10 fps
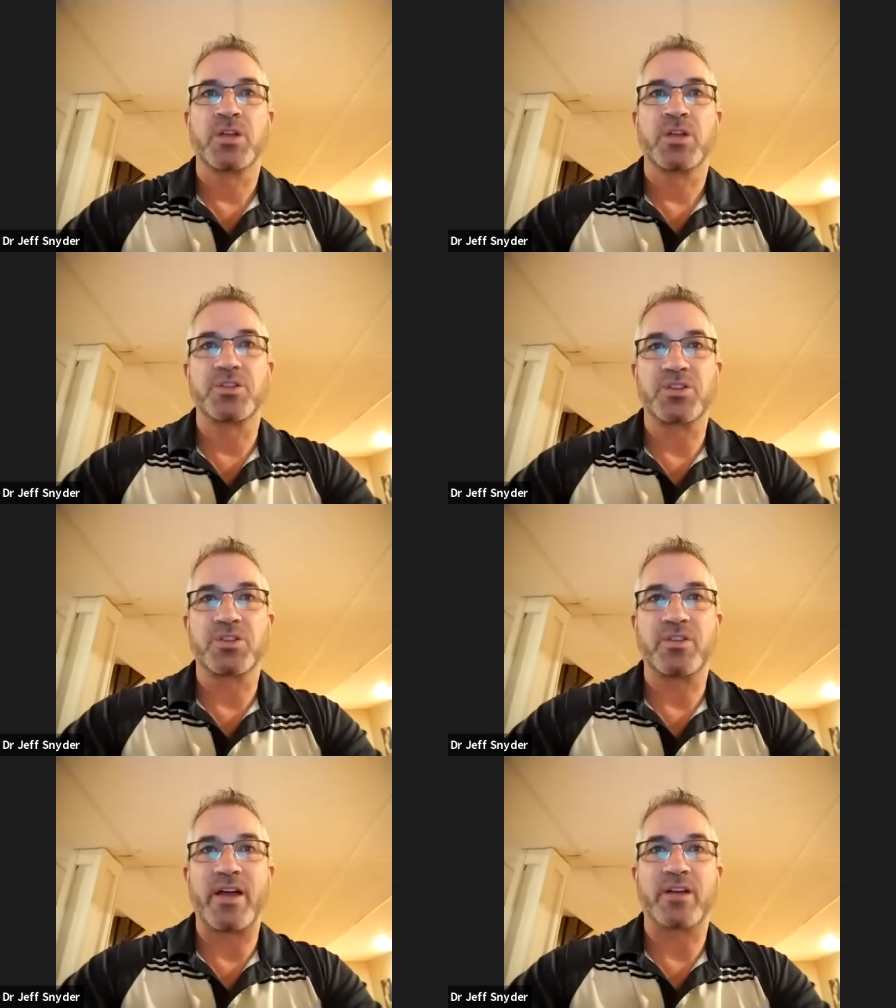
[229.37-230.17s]

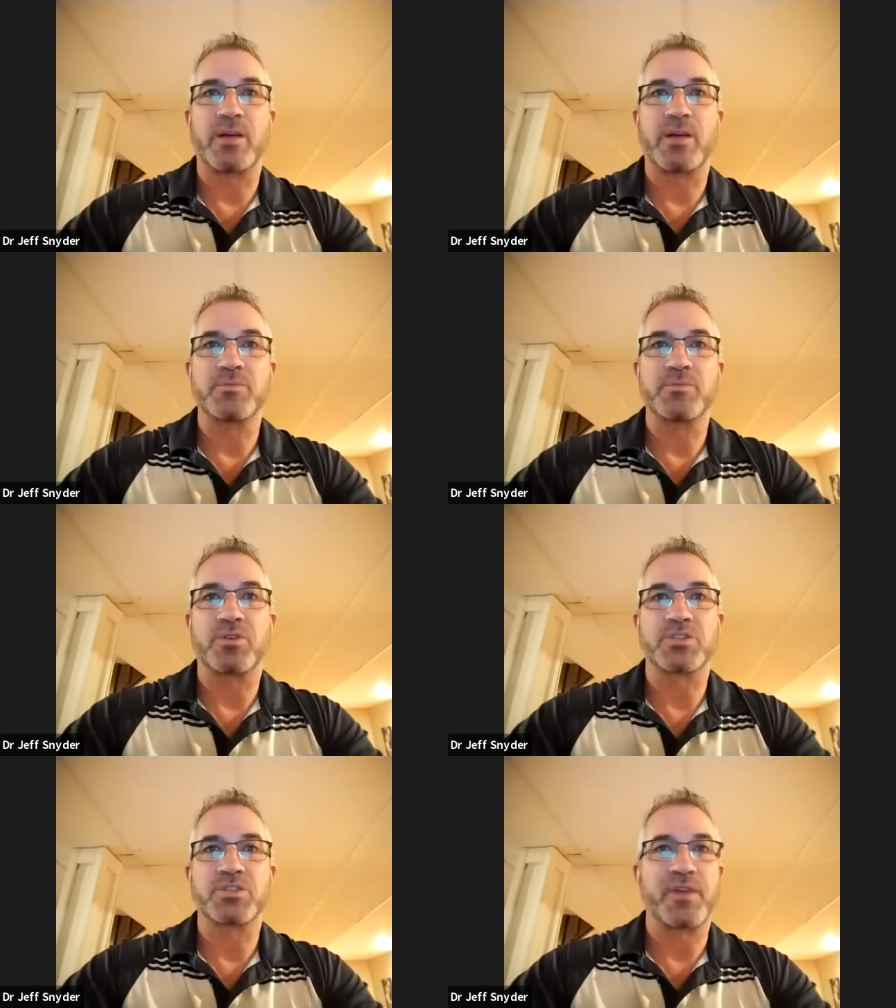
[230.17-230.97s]
clinical outcomes and
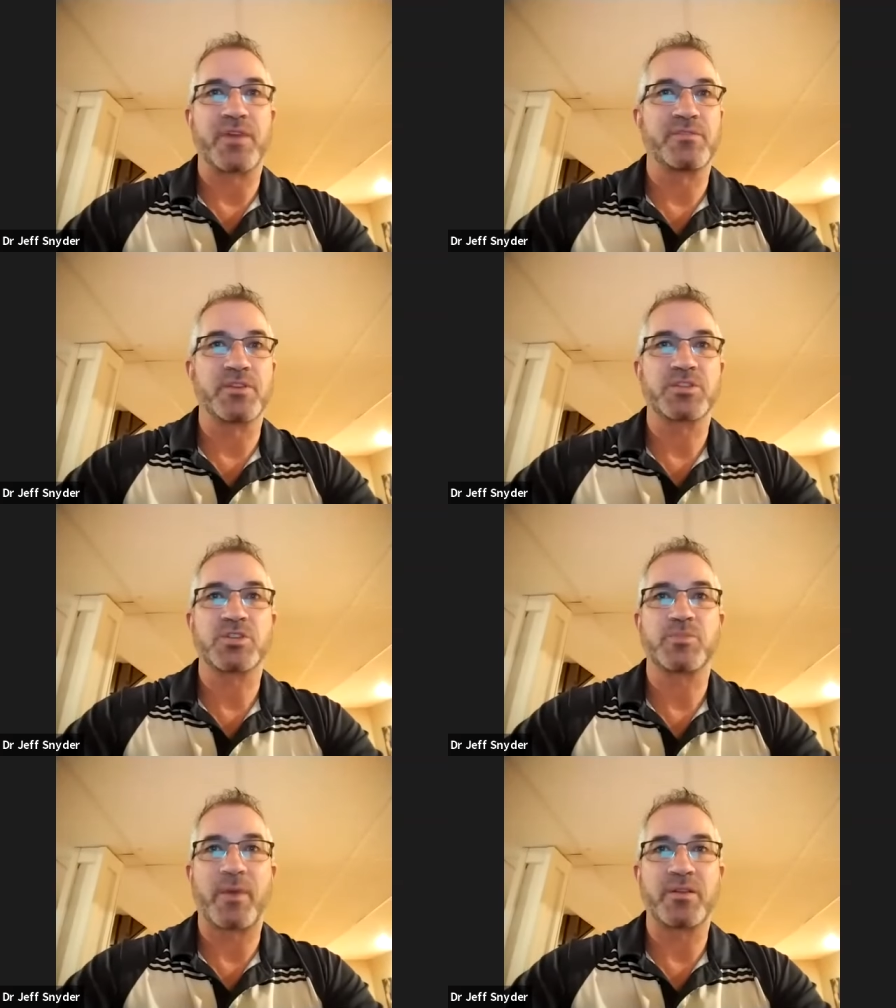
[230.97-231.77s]
cost effectiveness,
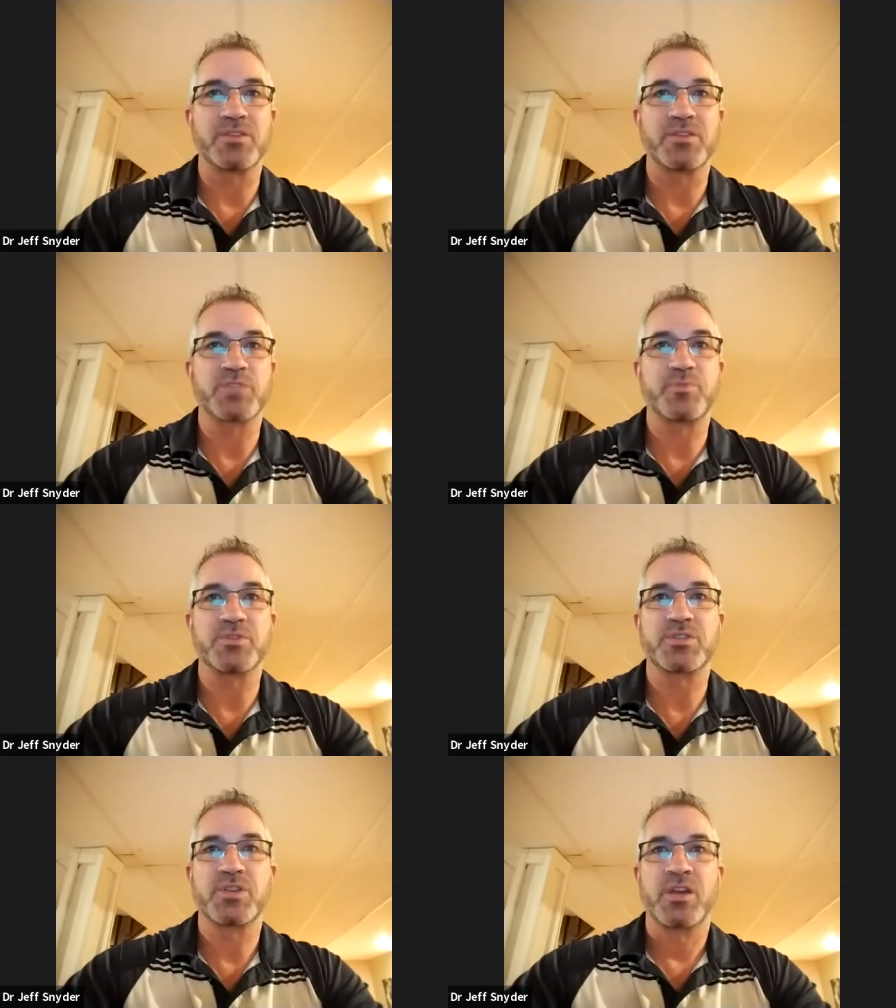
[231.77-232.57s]
spinal
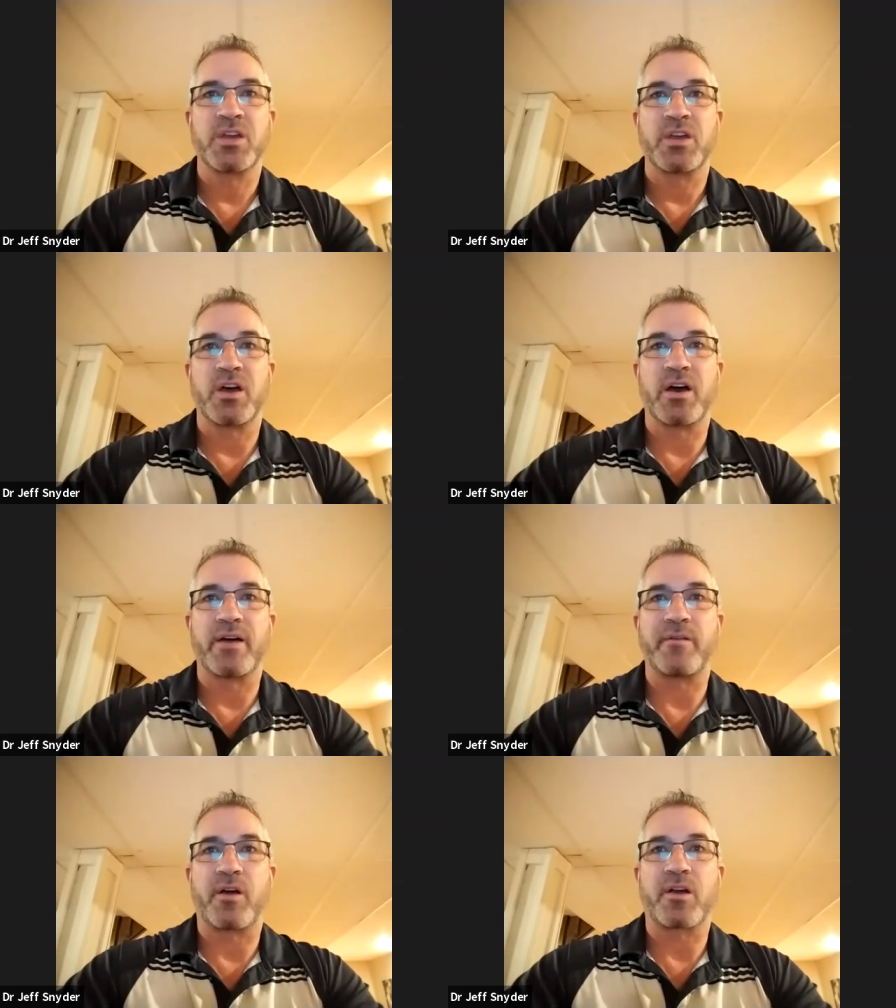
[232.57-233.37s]
adjustments
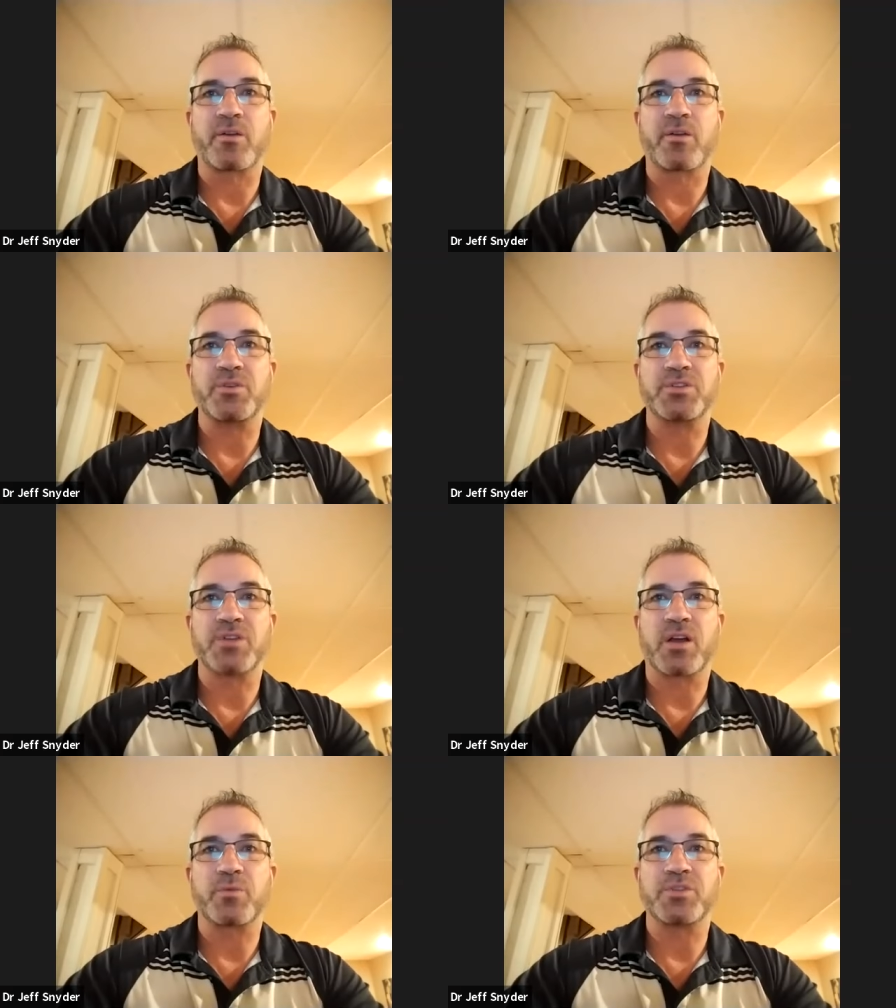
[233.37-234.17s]
uh, are, re
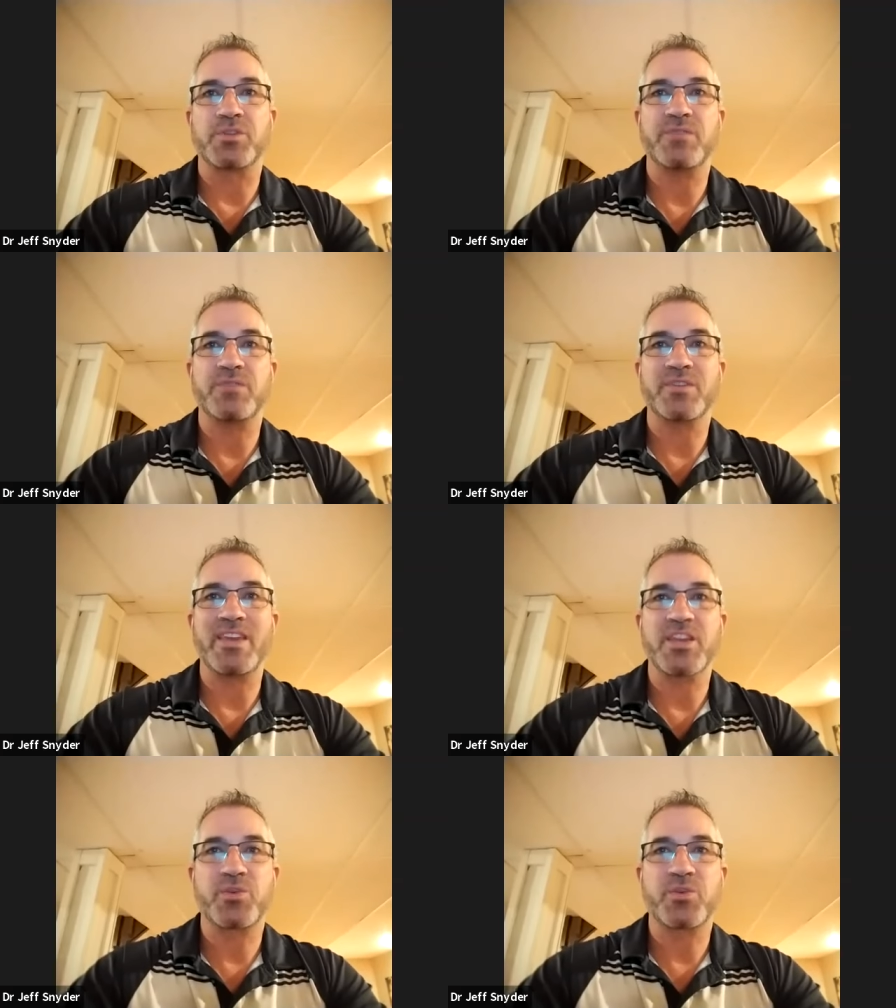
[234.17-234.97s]
are receiving
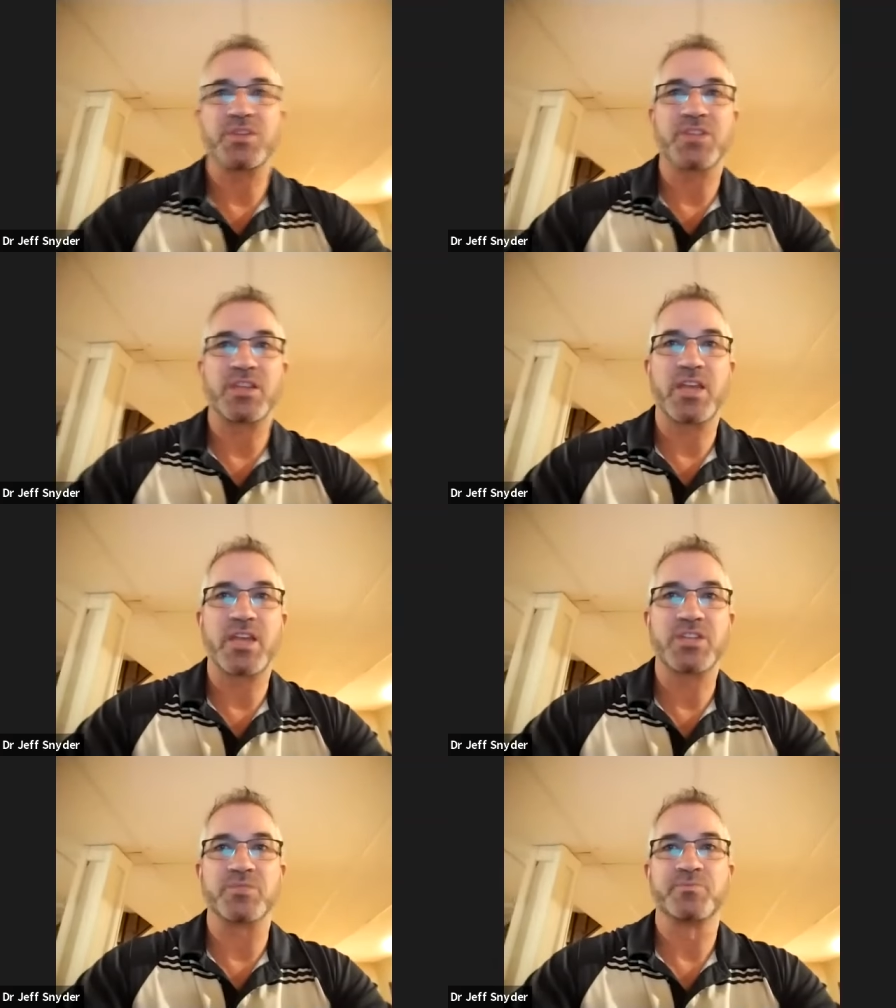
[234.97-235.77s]
increased
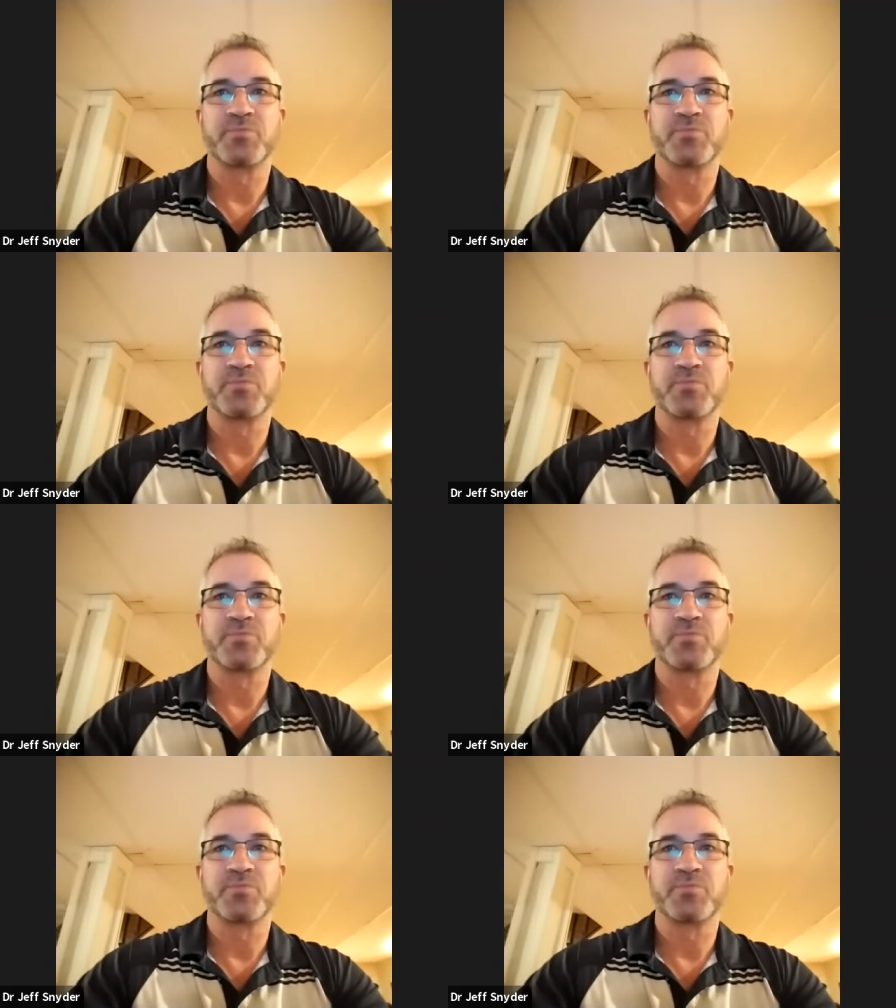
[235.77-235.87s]
attention.